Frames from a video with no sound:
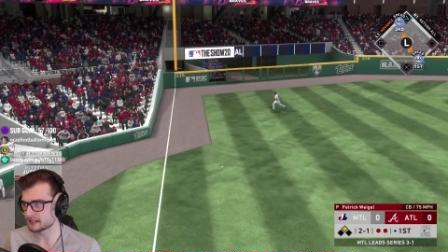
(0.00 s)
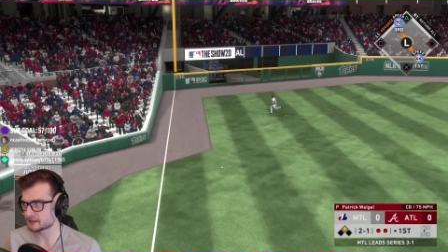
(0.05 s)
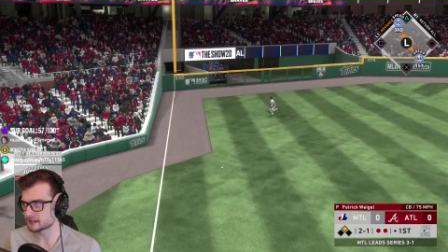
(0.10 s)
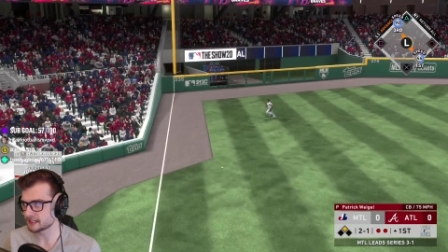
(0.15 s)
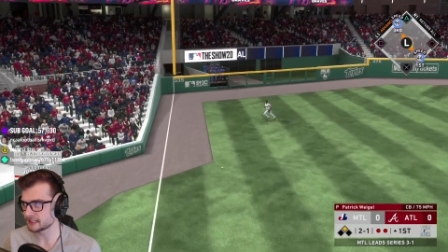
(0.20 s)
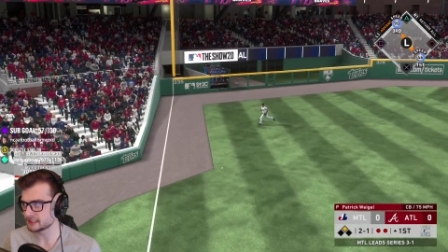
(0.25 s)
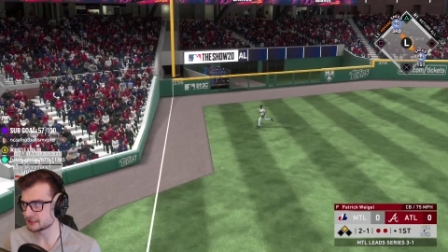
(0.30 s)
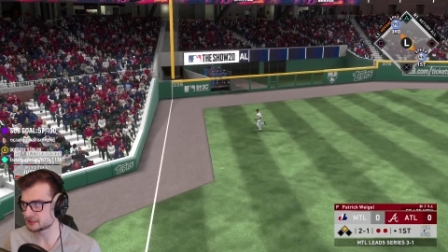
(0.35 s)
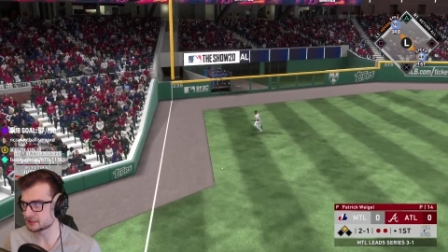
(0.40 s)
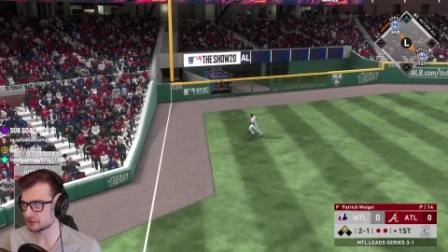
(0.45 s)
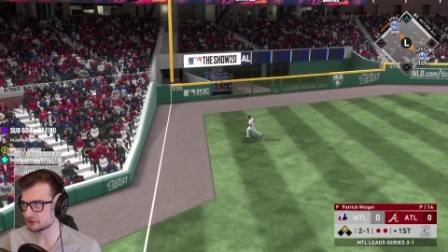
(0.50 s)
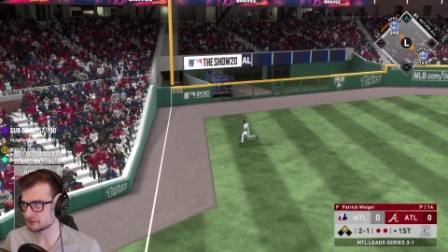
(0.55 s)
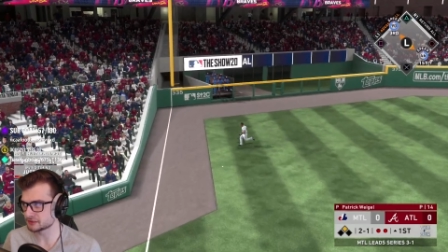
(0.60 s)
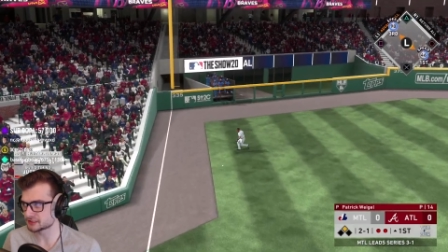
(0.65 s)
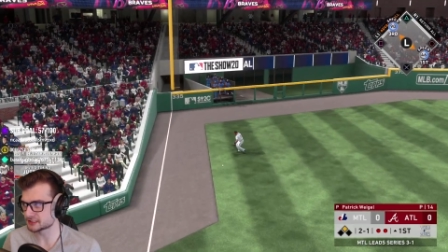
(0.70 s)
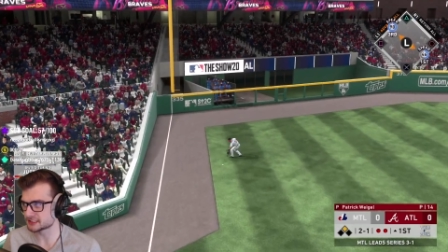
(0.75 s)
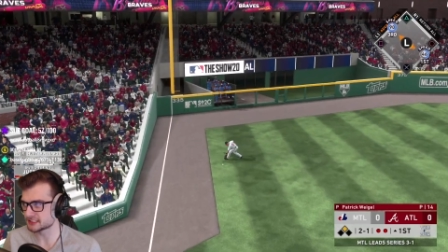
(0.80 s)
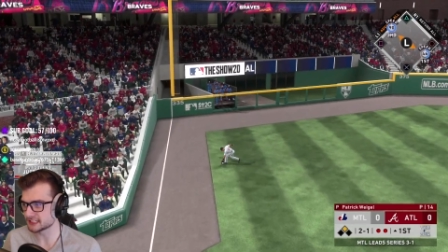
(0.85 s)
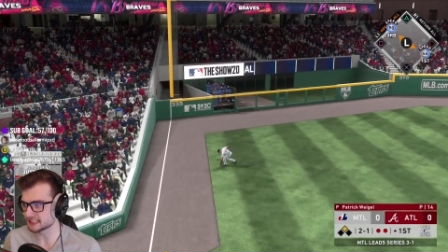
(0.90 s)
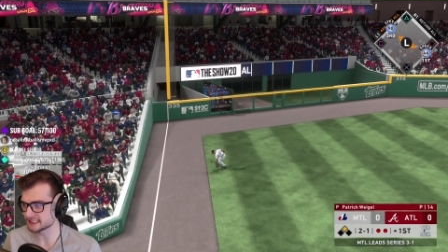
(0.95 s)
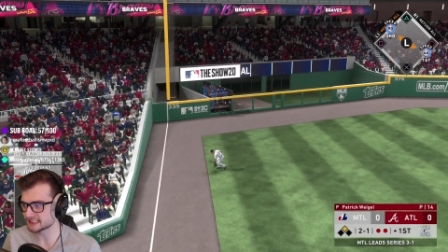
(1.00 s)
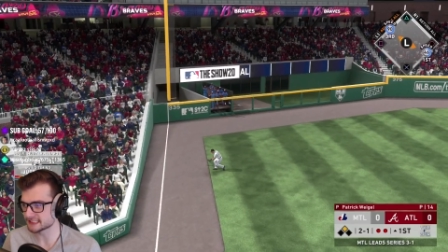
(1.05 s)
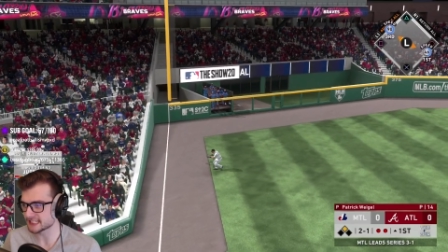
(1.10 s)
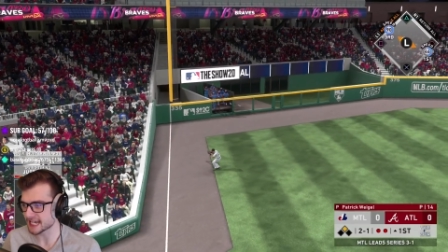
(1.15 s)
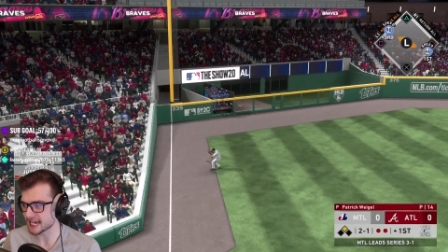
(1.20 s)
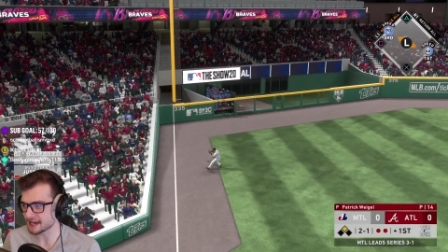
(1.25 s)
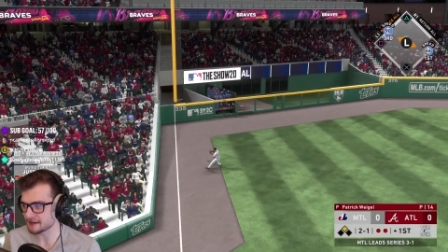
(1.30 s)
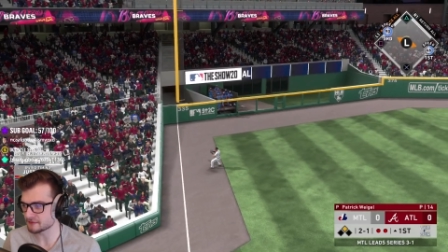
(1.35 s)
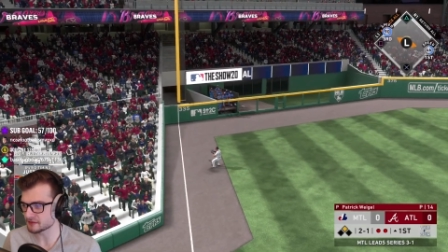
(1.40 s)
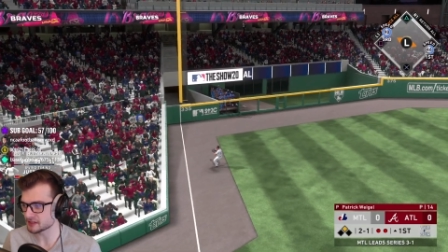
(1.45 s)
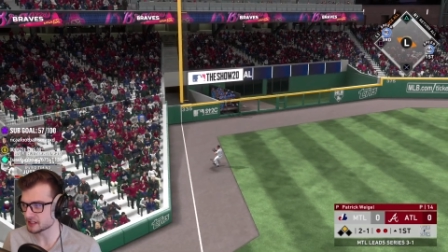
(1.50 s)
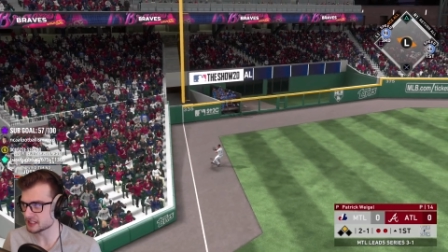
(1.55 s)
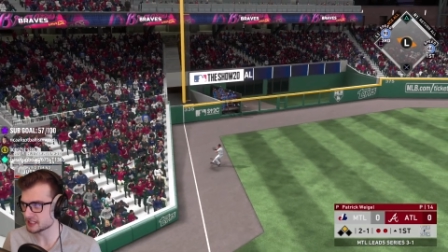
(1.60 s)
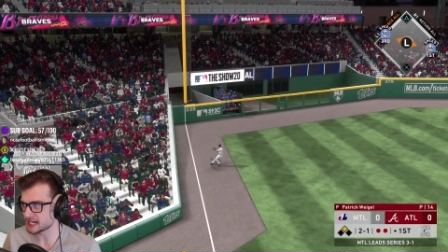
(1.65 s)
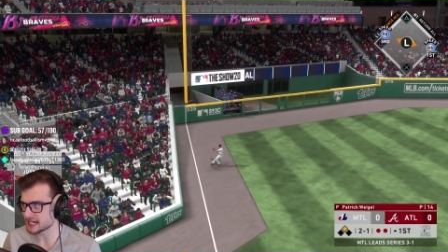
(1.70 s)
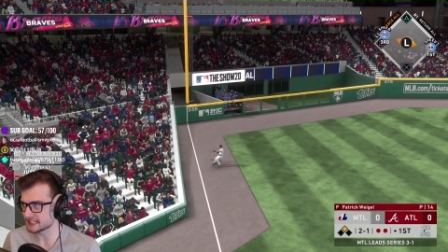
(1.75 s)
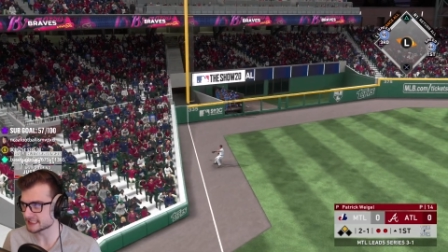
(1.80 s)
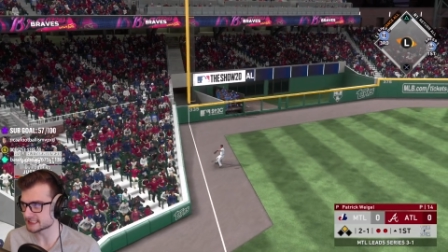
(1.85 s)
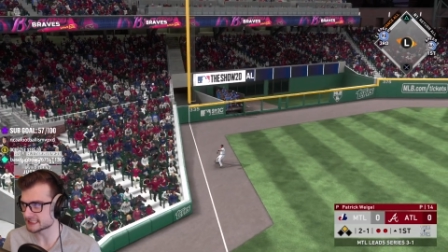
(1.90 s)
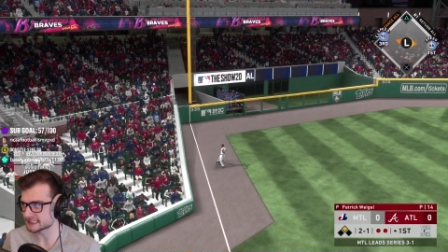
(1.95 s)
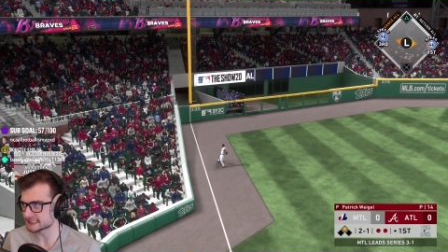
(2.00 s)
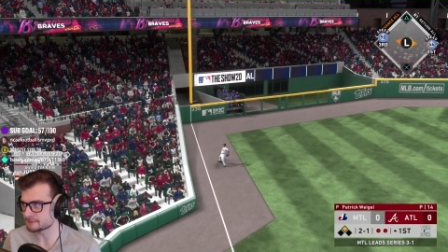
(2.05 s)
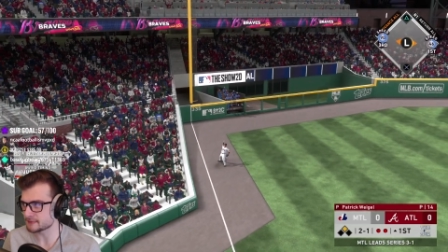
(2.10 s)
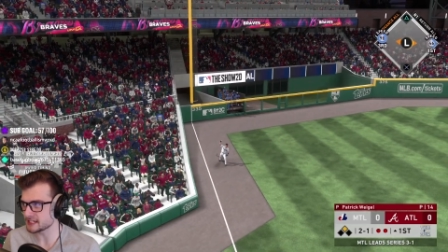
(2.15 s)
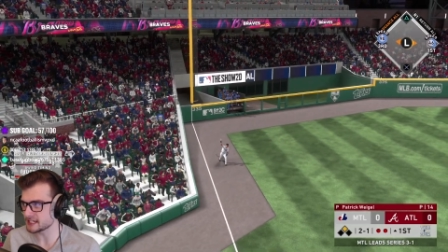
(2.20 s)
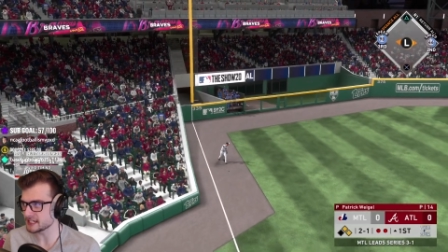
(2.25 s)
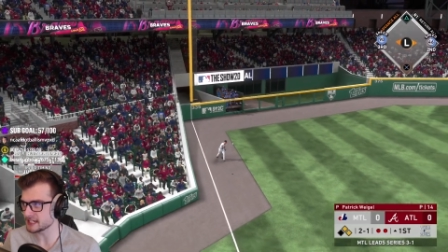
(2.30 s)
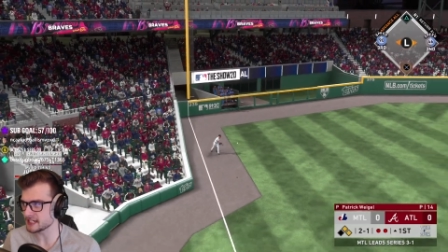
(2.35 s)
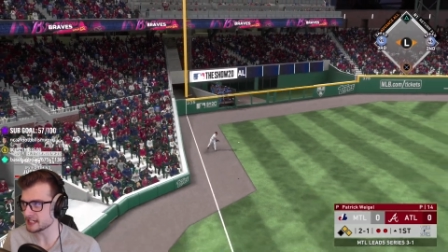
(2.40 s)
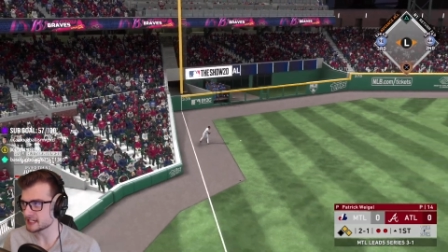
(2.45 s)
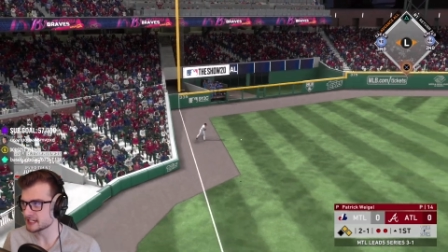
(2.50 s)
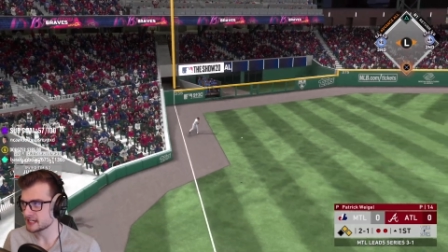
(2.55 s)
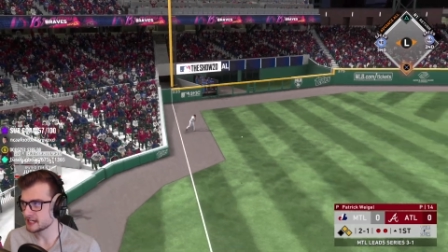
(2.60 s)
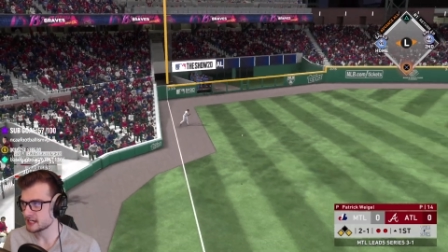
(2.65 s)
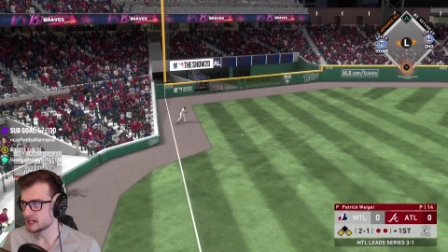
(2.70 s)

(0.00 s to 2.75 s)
Greg Jones does have a lot of speed.